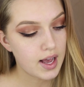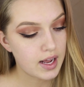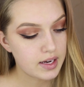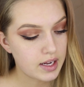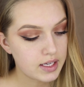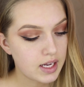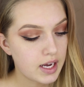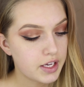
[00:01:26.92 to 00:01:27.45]
At
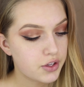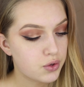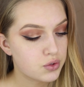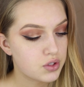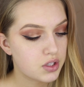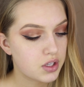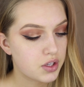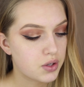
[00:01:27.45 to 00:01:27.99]
night I
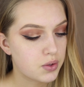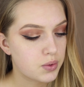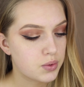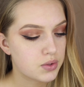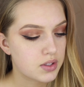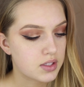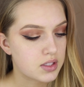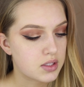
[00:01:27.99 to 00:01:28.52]
usually
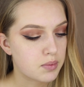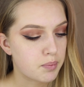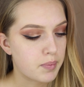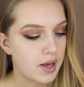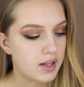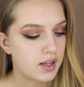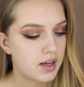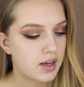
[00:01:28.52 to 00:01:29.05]
use this
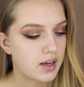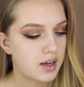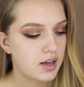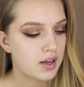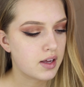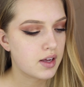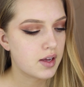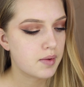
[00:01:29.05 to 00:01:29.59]

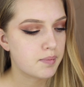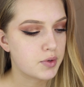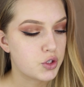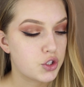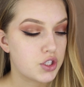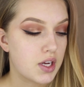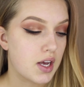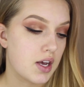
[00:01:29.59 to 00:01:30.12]
Bella
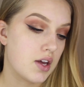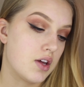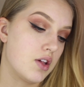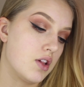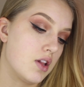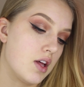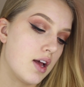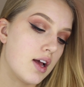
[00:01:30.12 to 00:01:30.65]

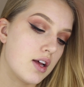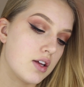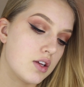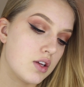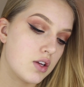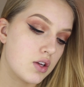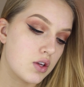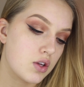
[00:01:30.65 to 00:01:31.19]
Michelle
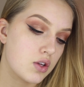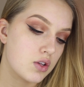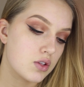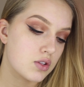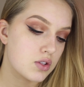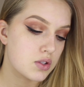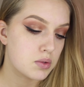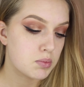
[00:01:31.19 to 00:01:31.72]

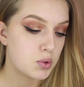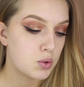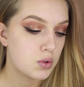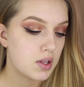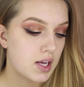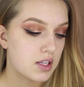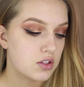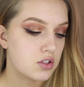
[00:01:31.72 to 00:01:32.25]

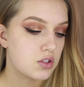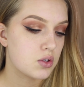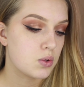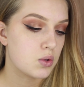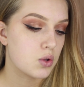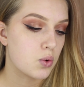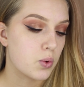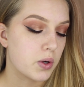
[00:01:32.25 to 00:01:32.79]
Smooth and
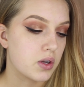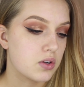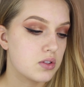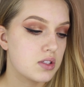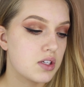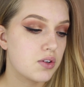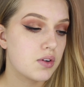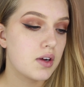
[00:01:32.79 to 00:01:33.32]
Soothe Oil
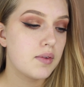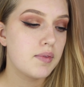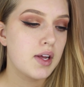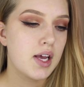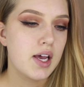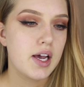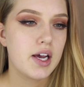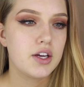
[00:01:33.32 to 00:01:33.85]
Serum.
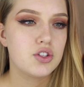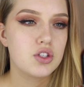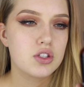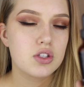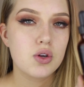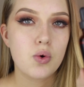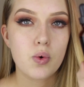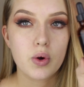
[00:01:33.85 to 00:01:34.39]
It's
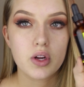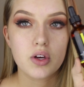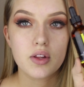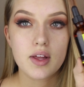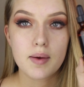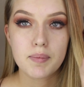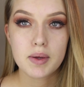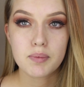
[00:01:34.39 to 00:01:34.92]
just an oil
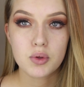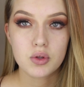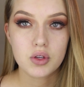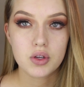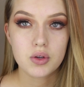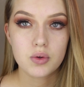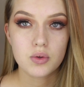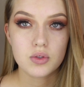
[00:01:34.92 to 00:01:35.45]
that people
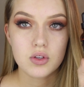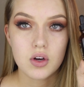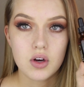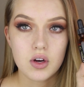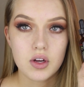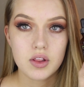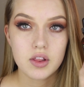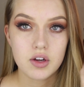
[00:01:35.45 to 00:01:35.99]
use
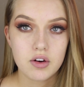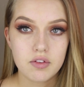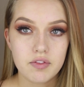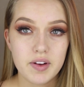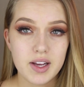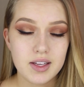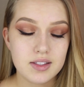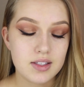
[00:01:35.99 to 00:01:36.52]
on their
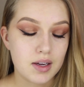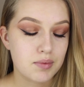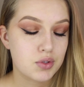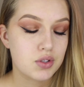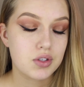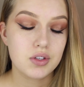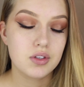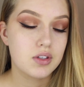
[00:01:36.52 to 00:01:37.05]
face. I'm
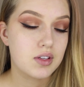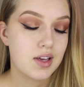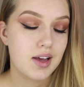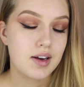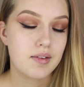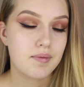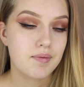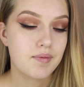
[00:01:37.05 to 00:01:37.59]
sure you could
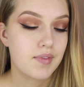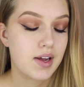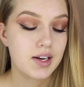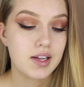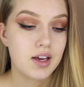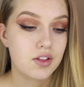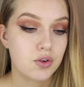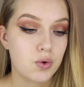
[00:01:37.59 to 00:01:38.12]
get
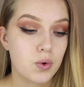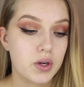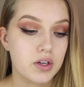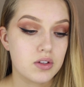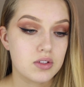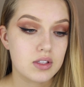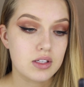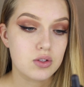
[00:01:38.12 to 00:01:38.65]
many other
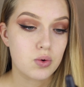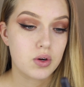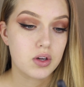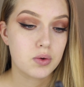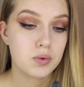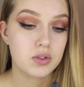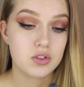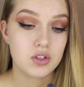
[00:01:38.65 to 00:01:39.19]
oils. This
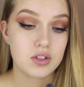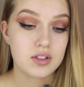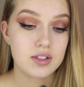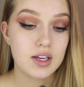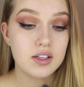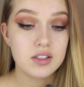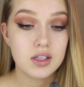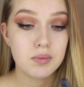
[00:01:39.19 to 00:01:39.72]
oil was just
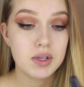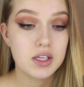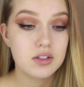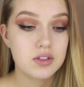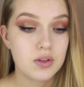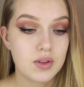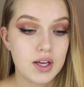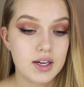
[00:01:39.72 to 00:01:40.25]
sent to me,
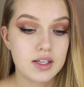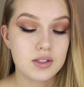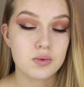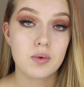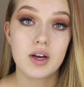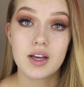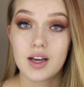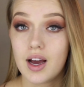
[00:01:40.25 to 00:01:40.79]
so that is
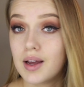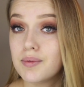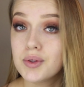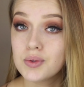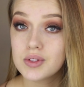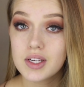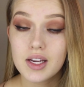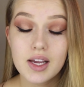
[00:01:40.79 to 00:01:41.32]
why I'm
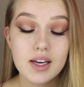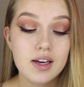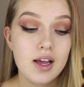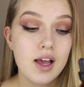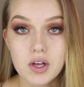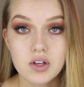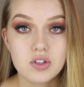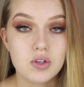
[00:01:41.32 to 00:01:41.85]
using it.
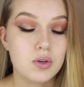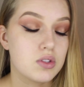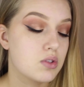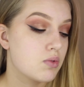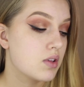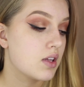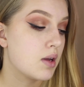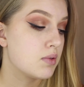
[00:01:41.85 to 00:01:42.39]
Well, so it's
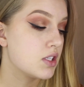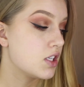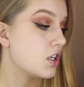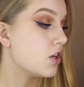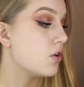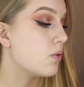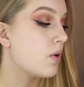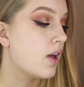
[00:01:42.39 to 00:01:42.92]
really up to
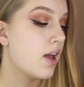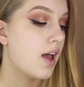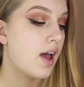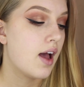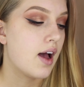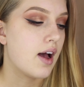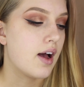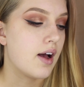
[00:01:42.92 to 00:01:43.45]
you
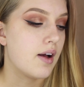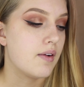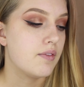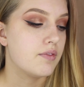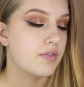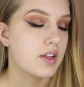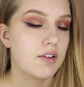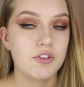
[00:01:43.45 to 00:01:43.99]

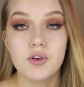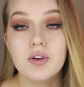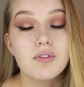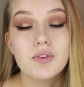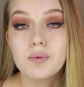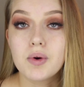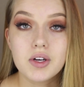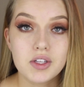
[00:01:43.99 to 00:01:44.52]
if you
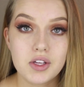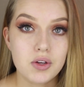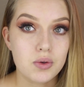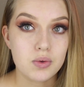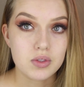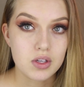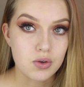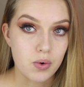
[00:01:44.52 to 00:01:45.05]
even want to
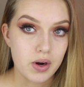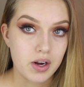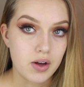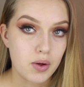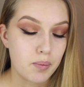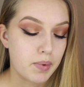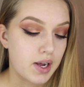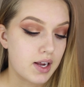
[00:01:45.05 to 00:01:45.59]
use an
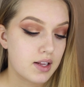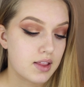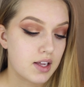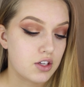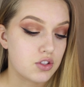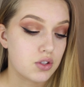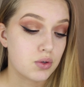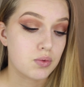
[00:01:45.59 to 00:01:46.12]
oil, but
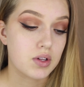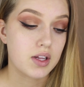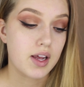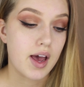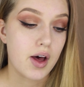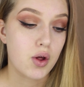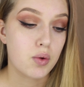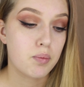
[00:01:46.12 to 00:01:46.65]
they do really
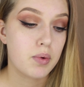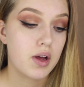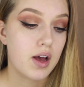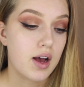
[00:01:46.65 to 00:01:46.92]
help.